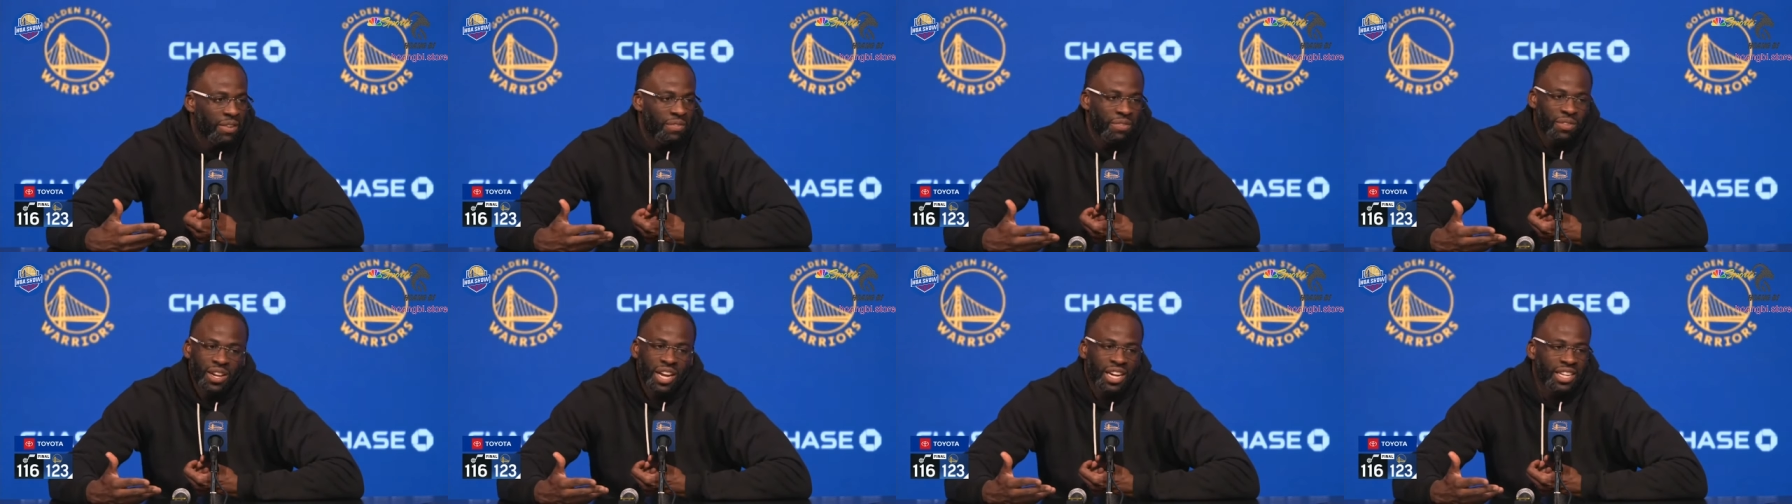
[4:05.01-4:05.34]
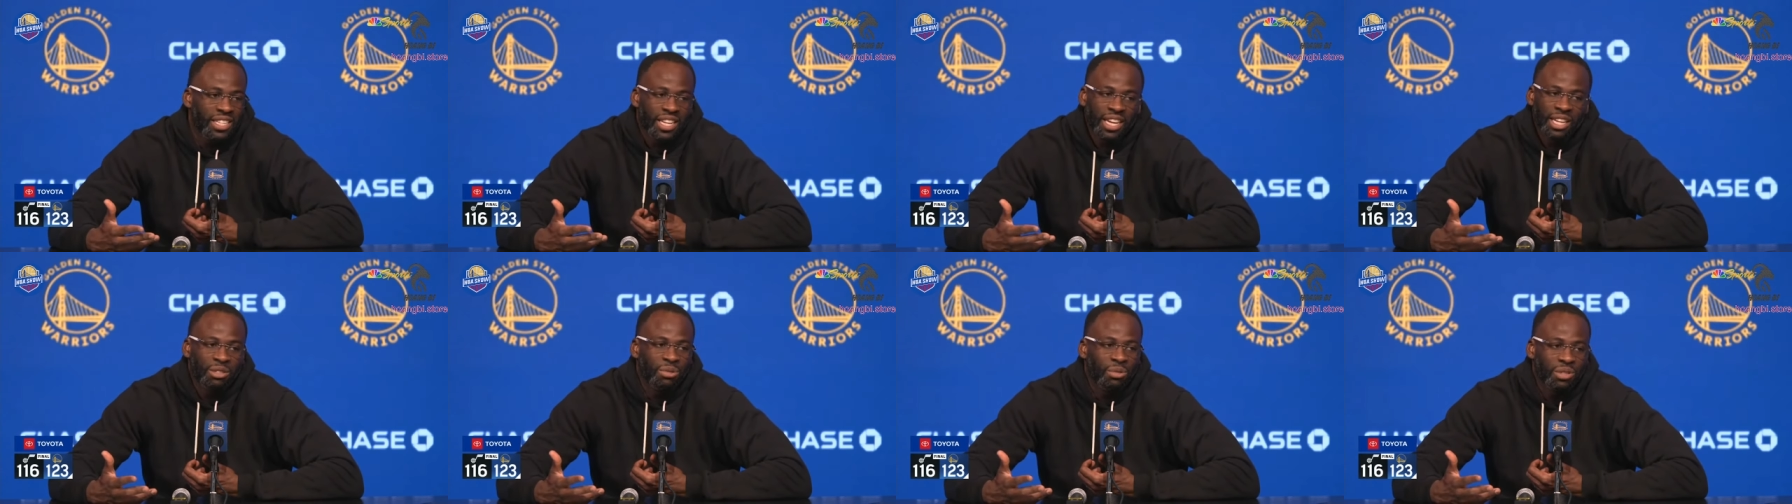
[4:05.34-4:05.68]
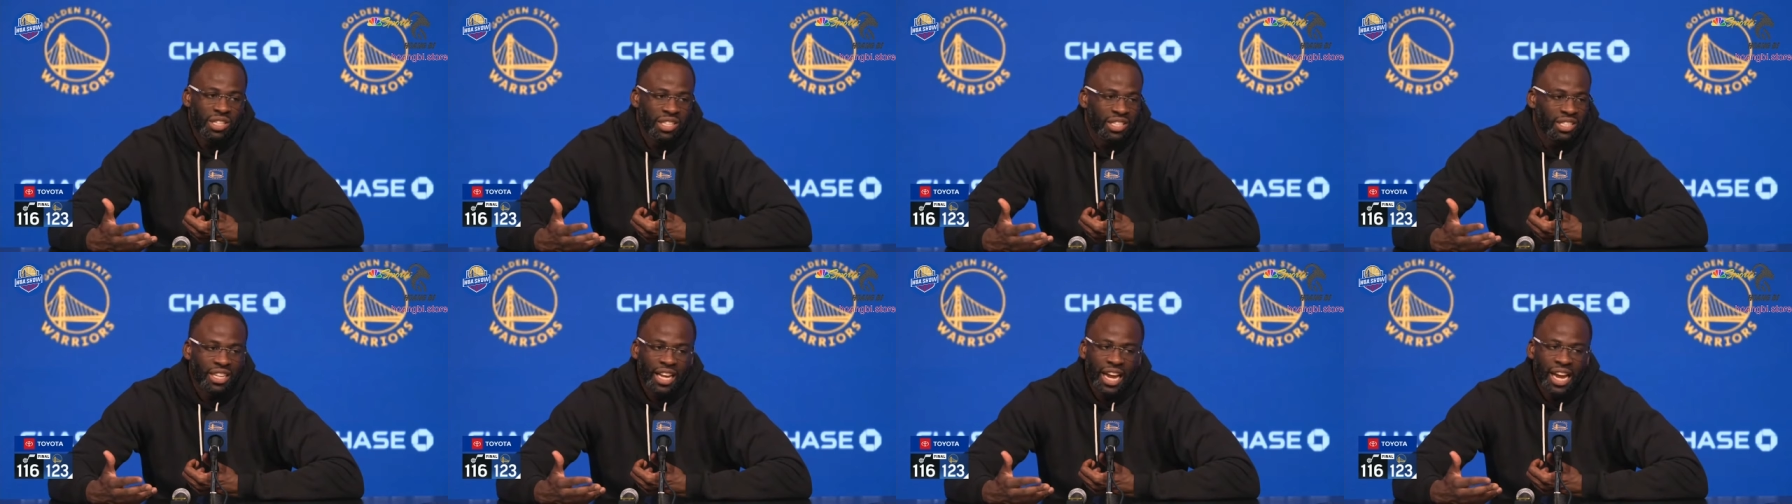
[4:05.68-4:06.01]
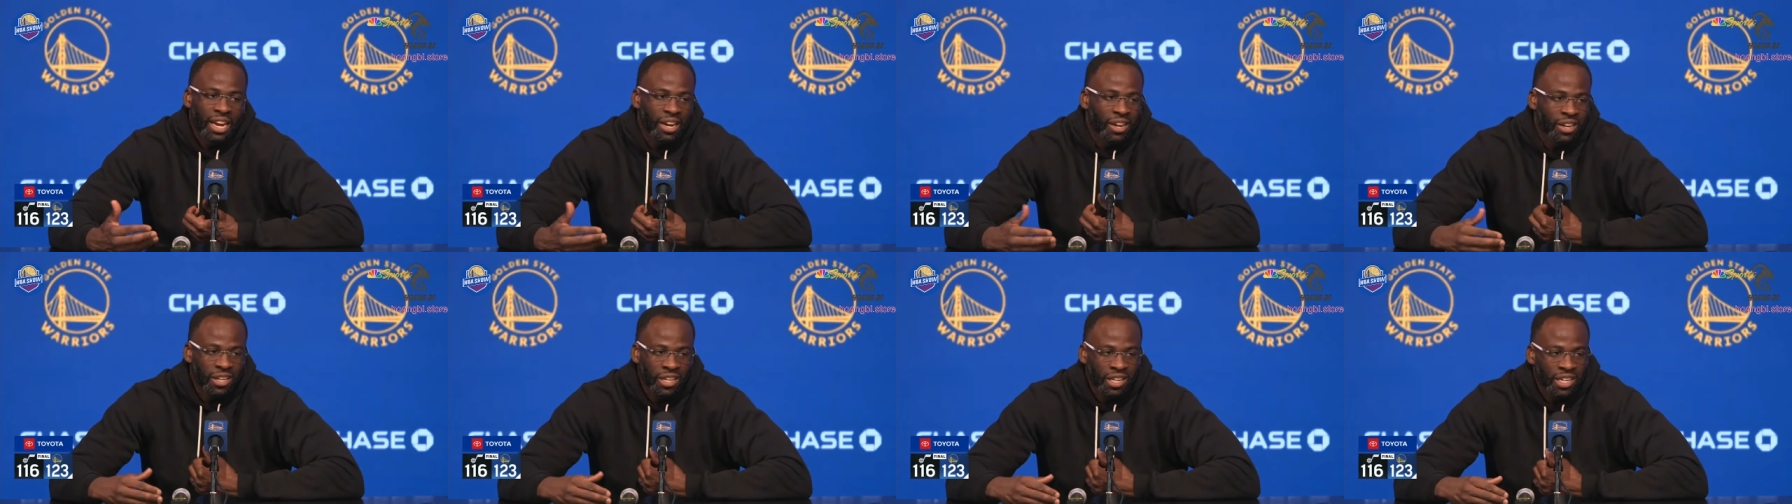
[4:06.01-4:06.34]
but I feel like that's what this
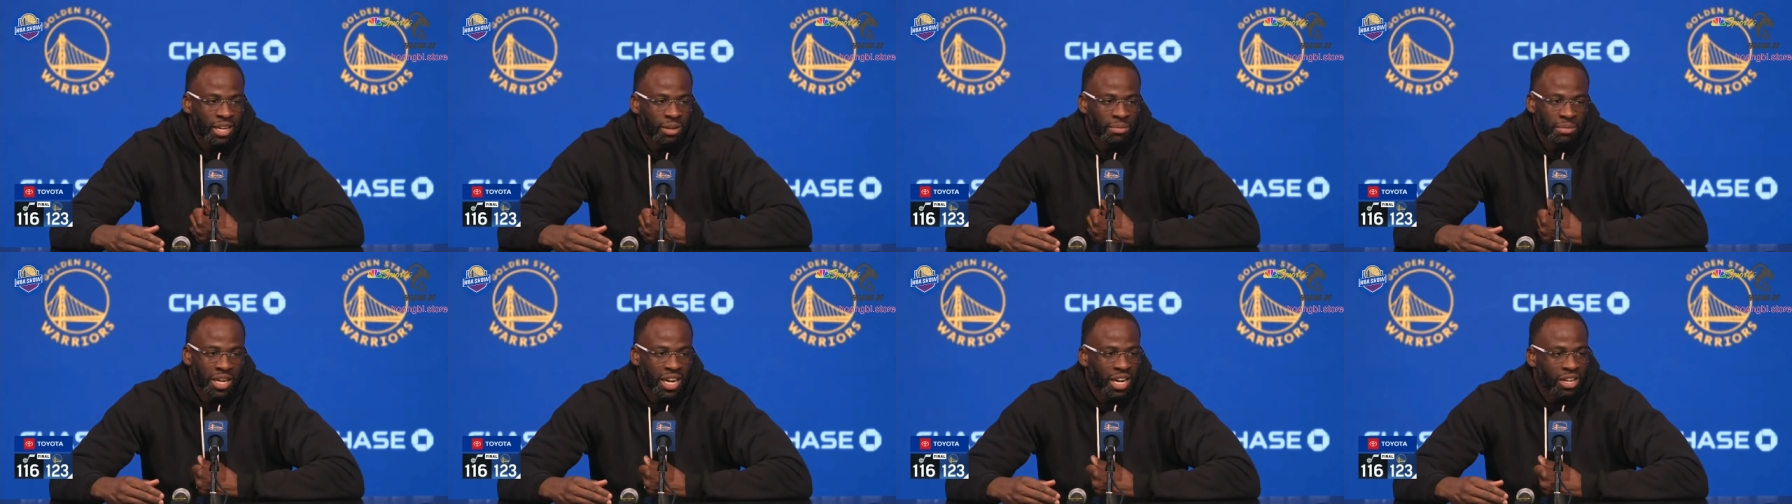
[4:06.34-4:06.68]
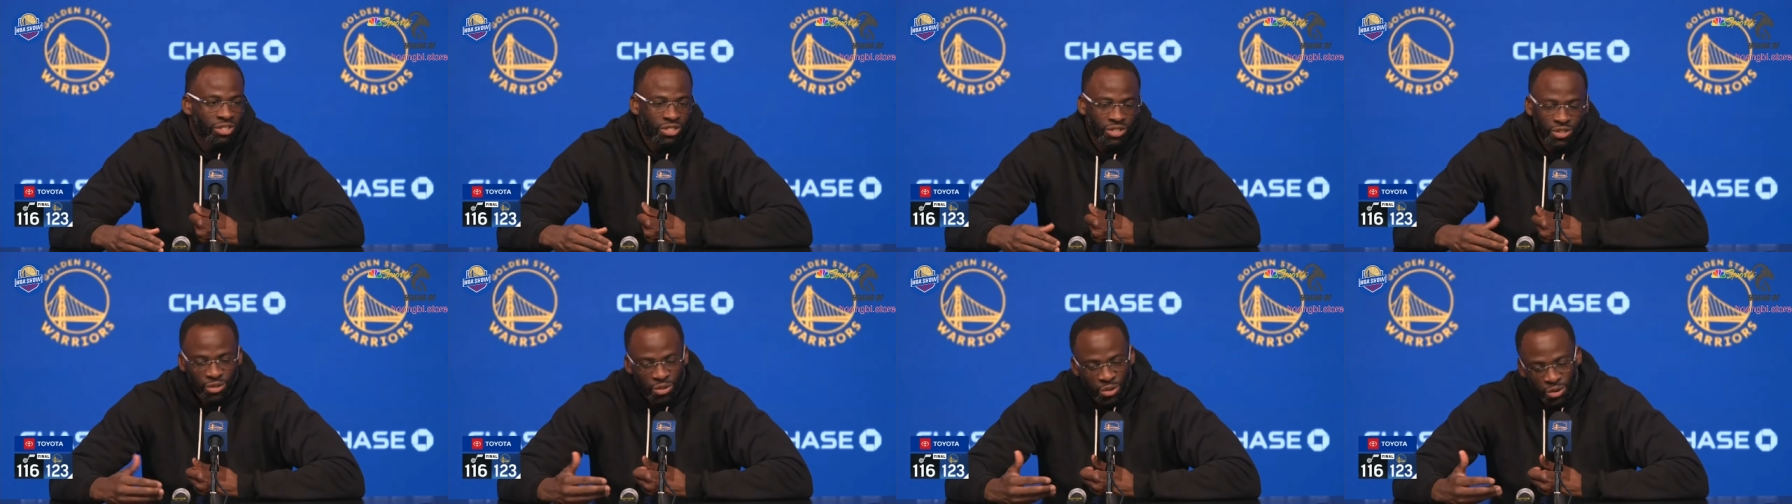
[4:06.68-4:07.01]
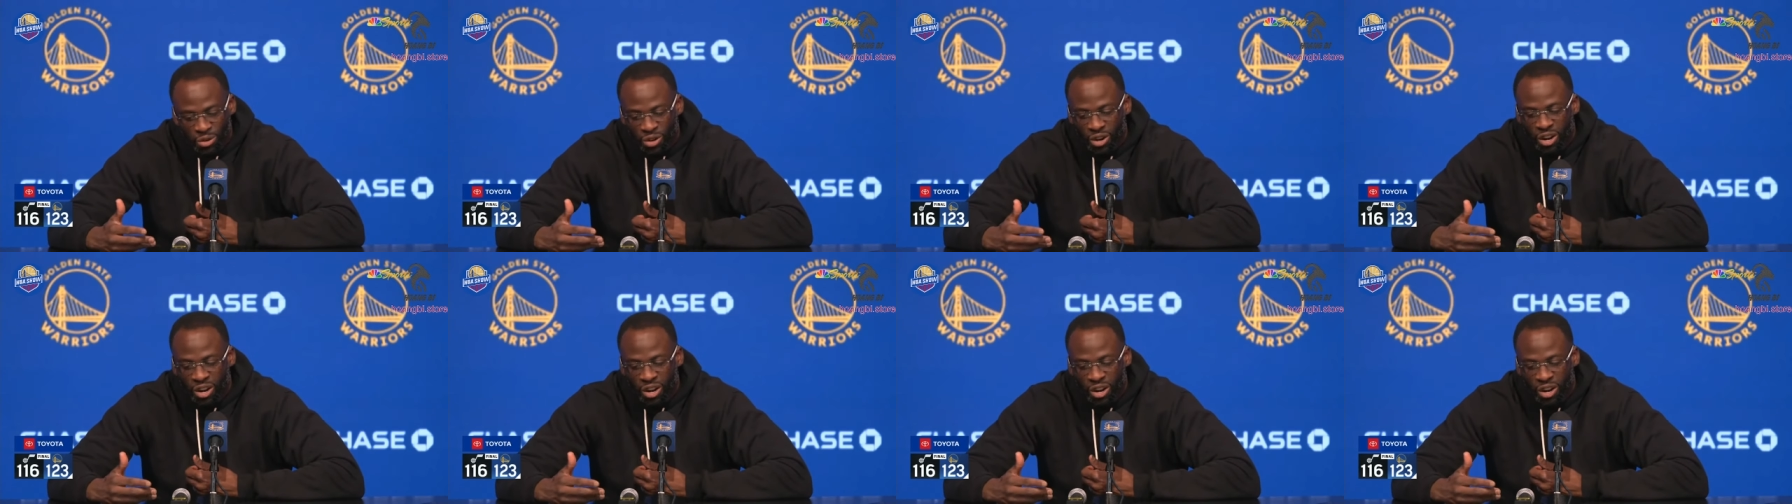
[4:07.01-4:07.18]
game gonna come down to.